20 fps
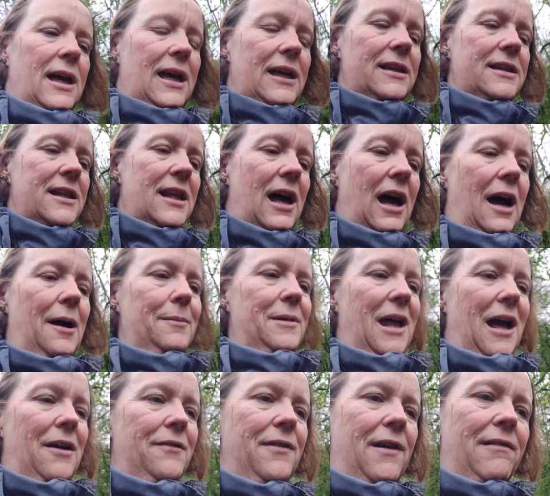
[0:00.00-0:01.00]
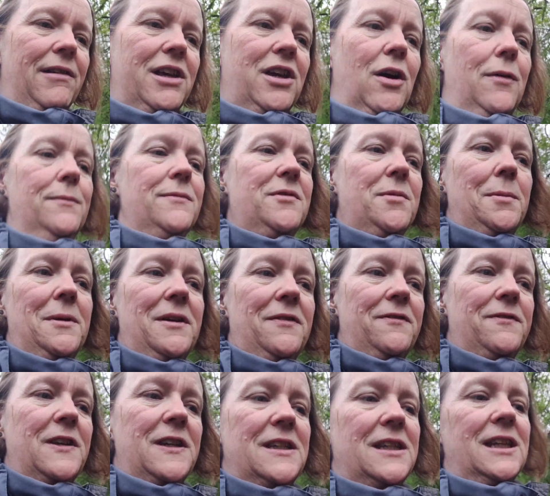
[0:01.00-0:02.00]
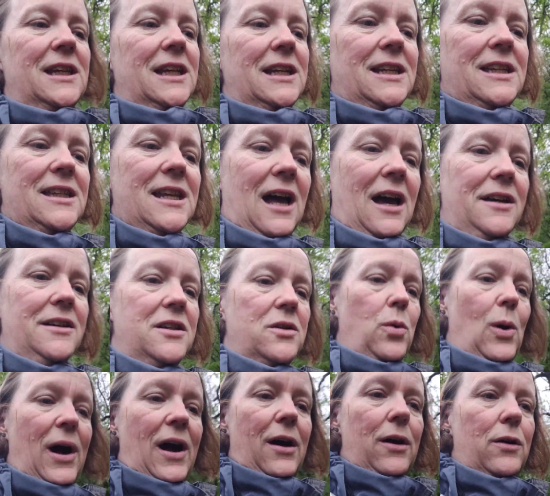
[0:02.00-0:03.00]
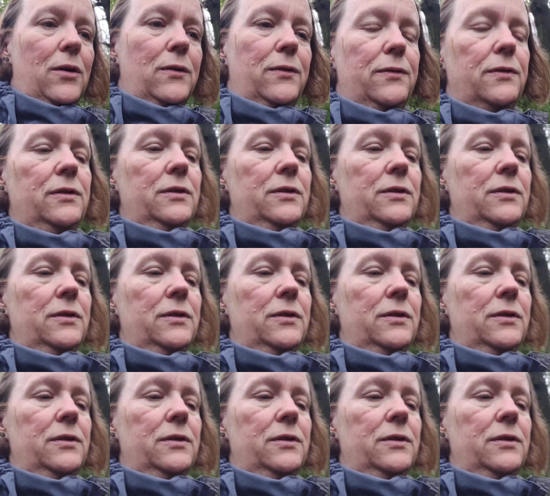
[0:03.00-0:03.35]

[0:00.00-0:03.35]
is that I'm now very comfortably fitting in size 12